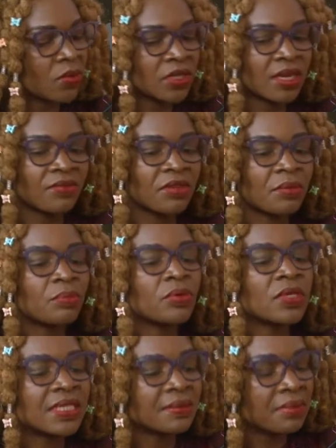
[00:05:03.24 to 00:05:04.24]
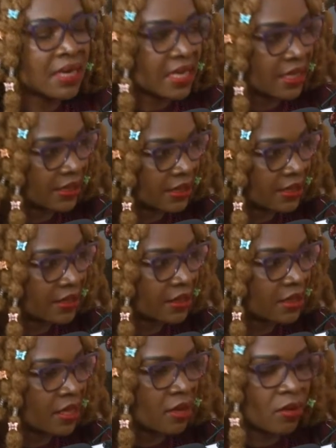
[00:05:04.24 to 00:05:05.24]
What have we put in place?
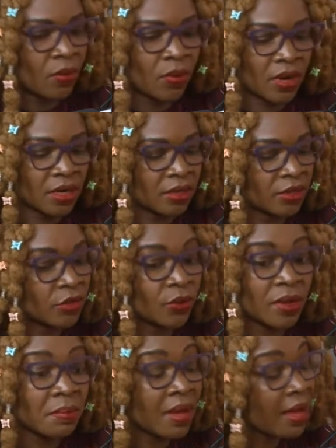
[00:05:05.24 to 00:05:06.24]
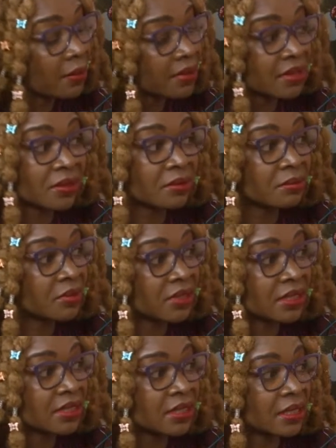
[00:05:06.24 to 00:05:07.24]
One, to empower the
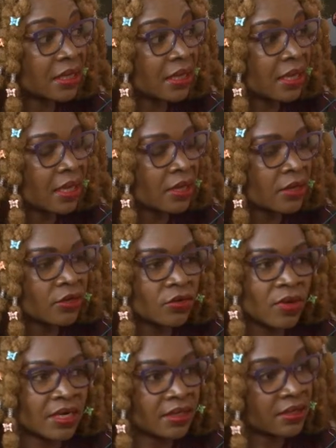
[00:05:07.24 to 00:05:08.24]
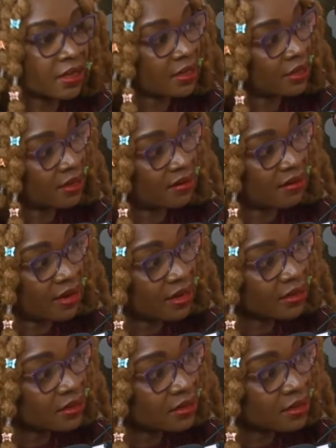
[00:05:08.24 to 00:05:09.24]
community to understand their
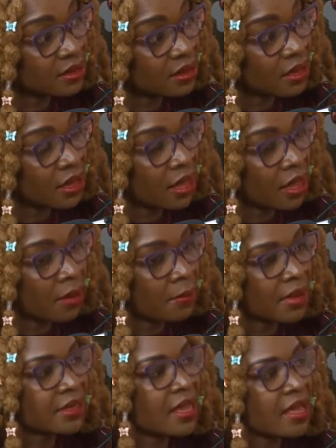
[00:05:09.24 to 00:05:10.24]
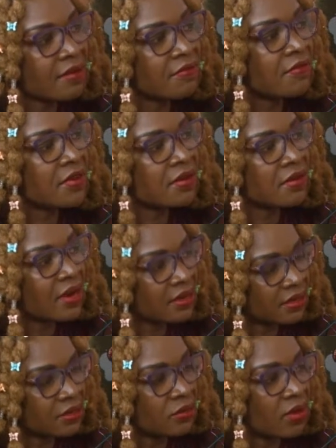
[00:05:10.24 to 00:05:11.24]
rights, But every
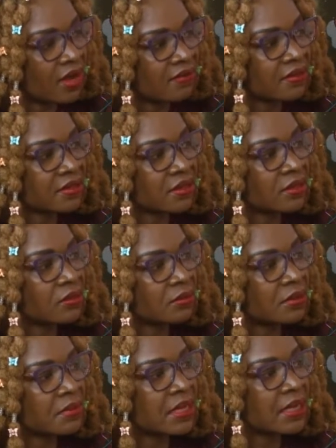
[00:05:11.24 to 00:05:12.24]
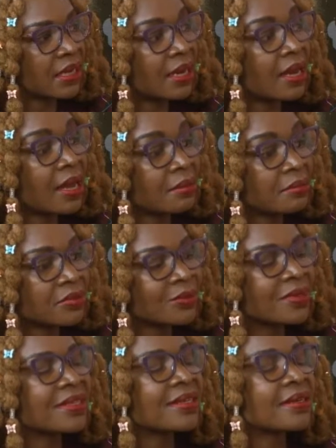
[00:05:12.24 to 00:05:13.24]
right you have as a human being
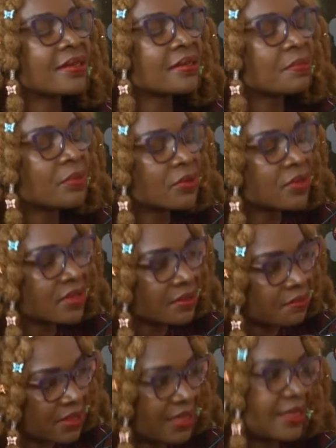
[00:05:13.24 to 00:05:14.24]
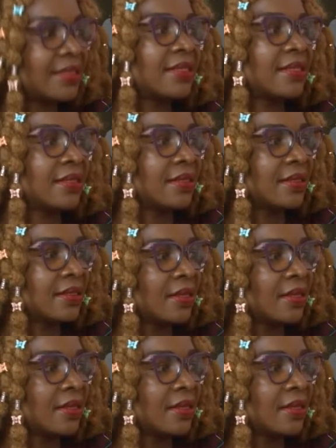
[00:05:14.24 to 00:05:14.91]
comes with a responsibility.